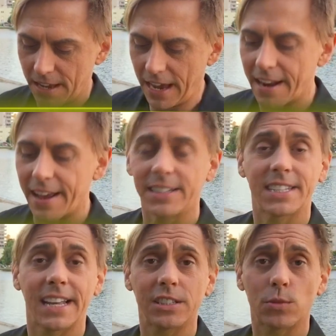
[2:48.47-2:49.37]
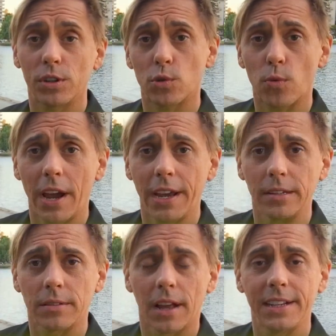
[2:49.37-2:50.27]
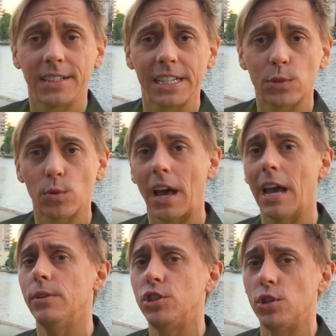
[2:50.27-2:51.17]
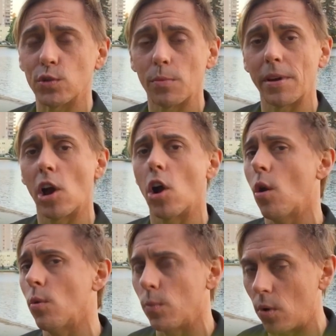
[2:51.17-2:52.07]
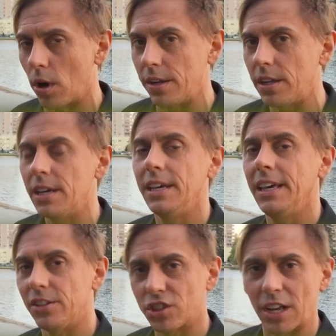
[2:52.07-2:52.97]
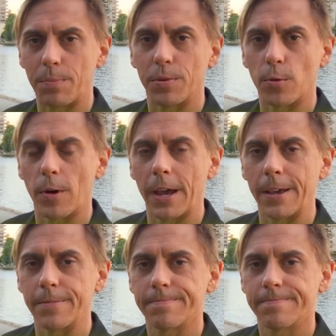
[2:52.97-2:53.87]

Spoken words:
And I sense what's right. I sense what I would choose, what my heart would want each step of the way.